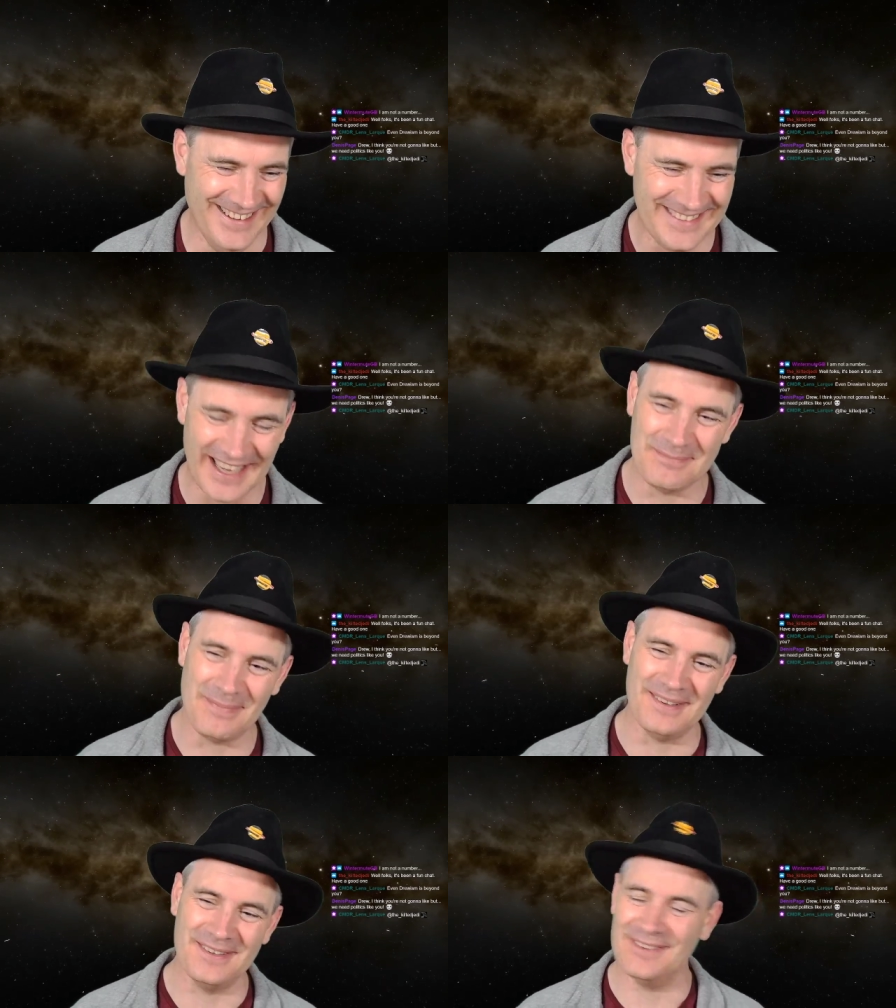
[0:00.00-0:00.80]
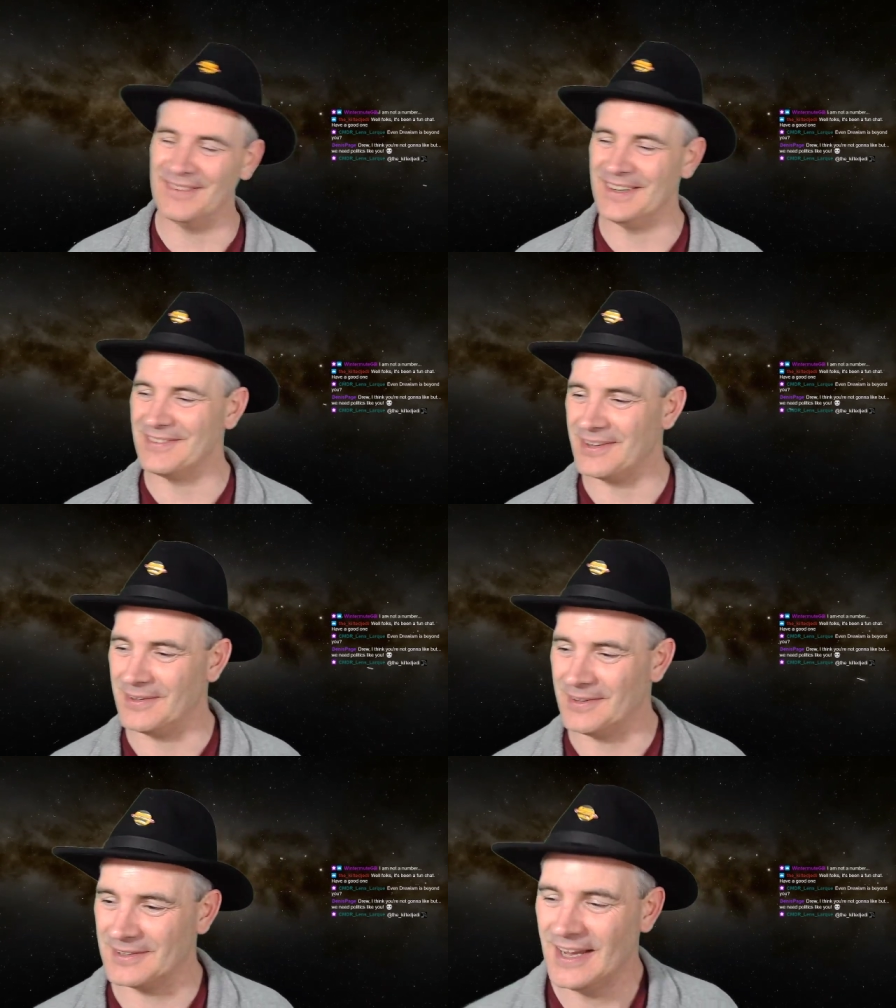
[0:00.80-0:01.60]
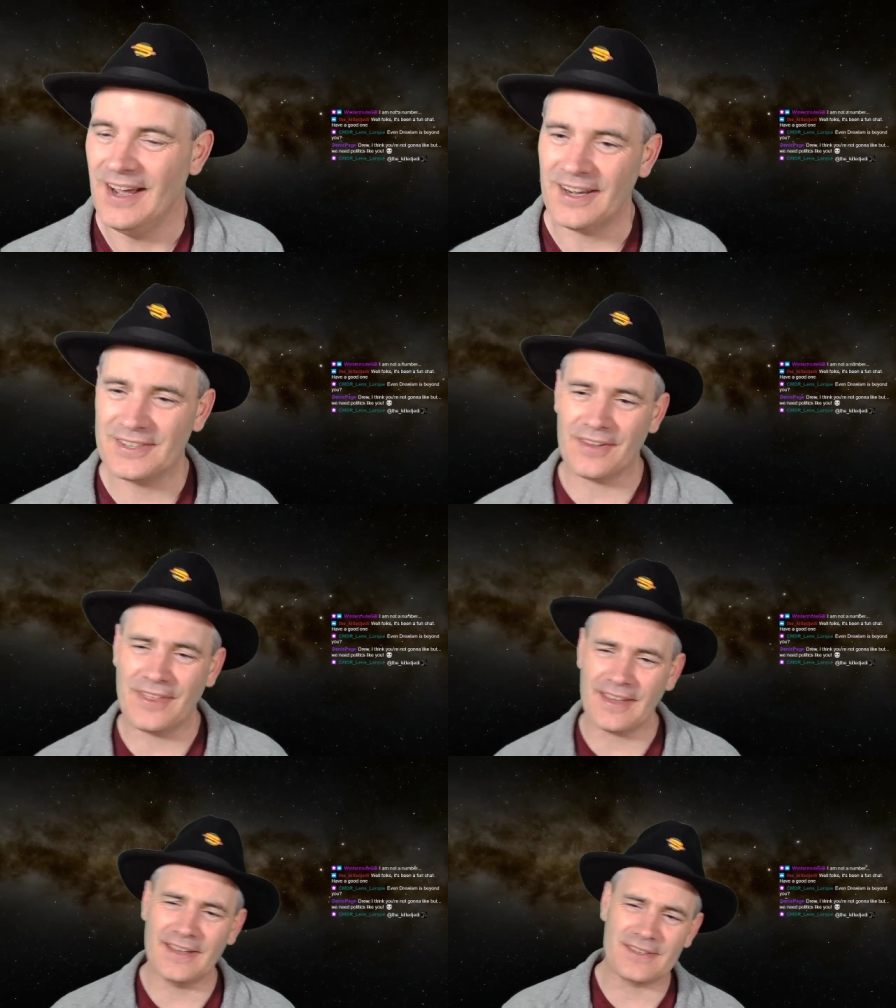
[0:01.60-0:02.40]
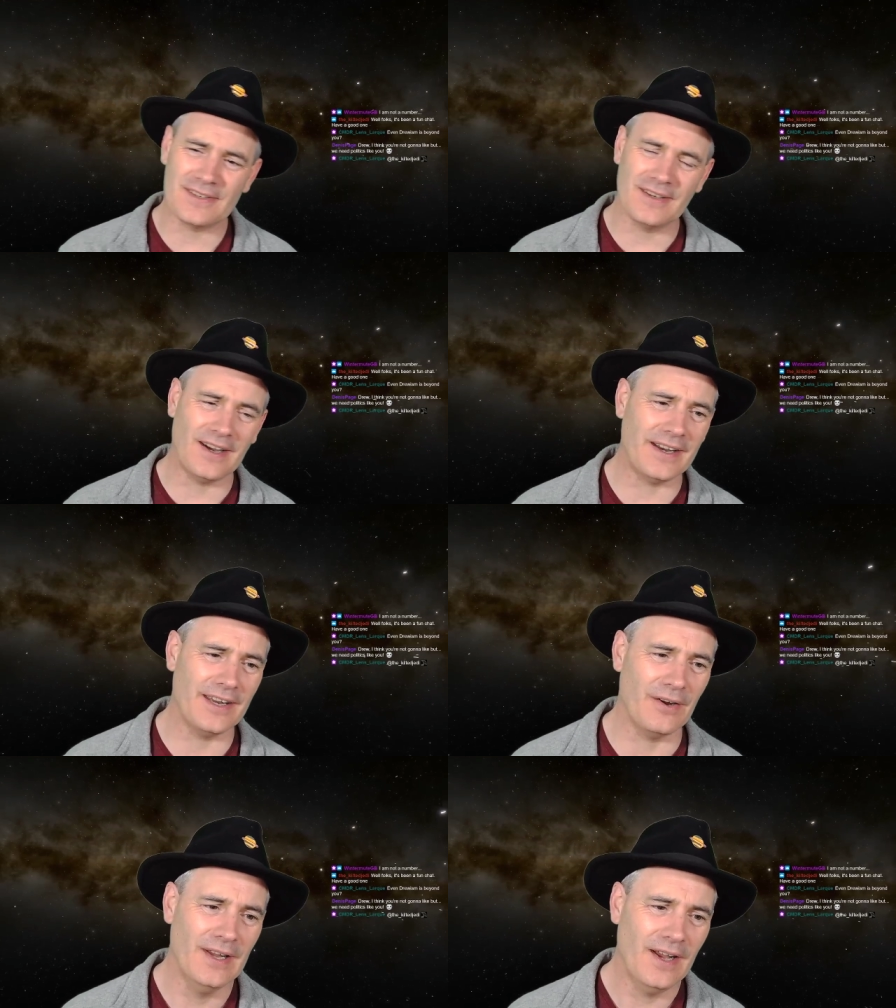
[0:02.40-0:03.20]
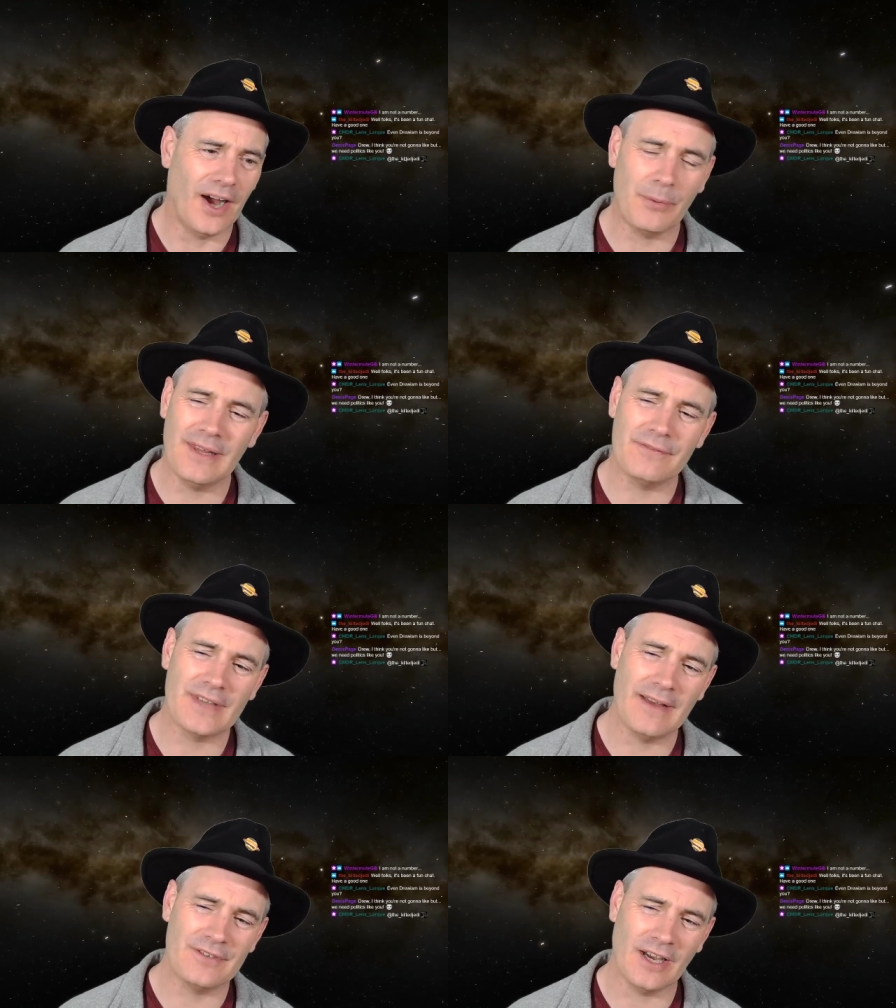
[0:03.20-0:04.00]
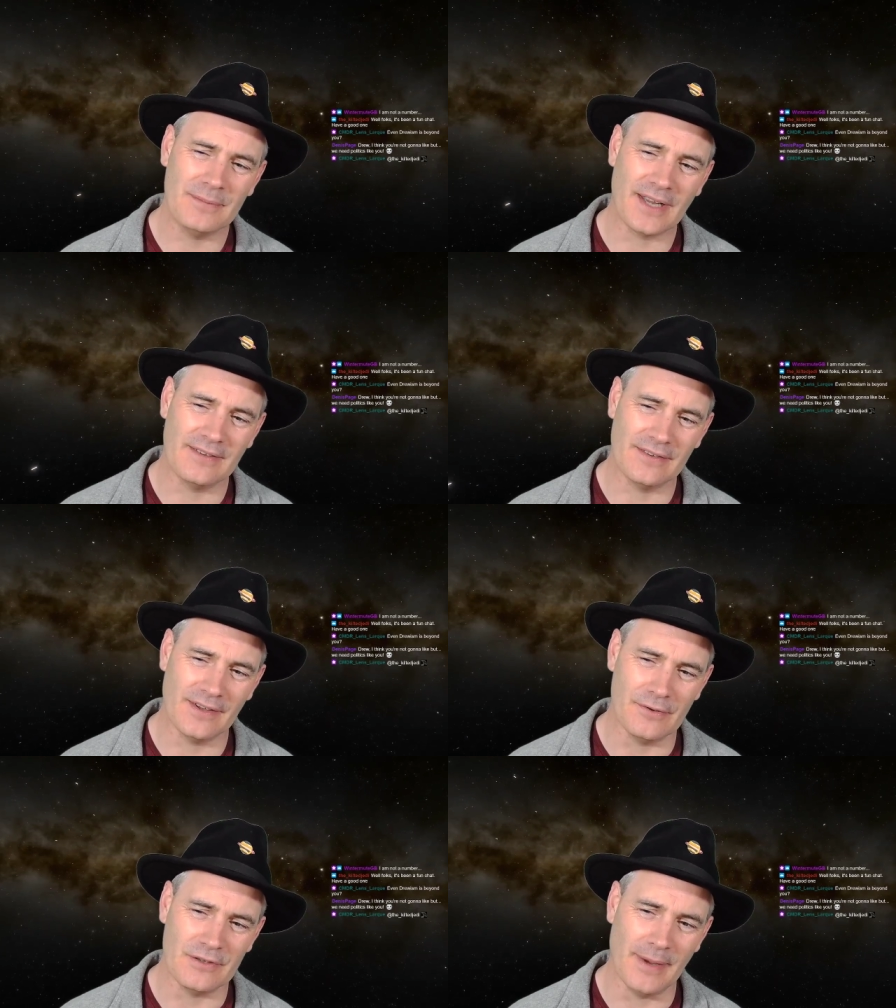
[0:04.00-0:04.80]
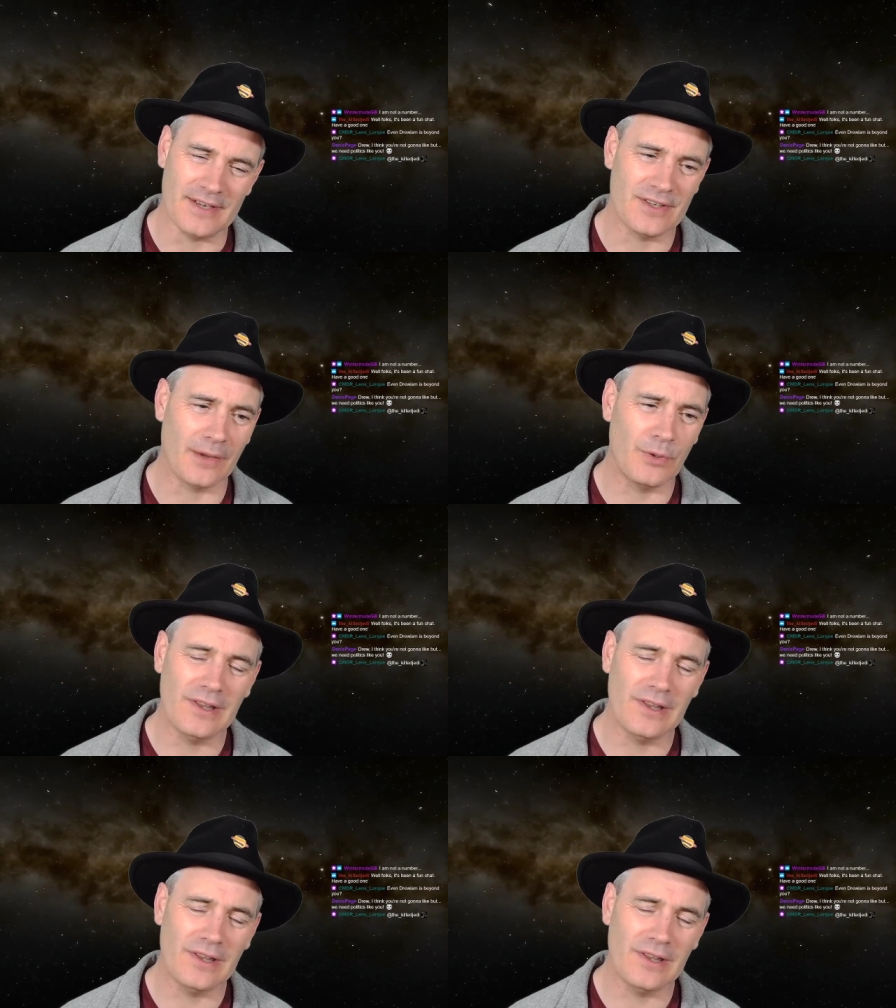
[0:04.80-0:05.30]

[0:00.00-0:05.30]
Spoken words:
dad puns and various other things. Because I think it's, I would love to have time to get into those debates, and I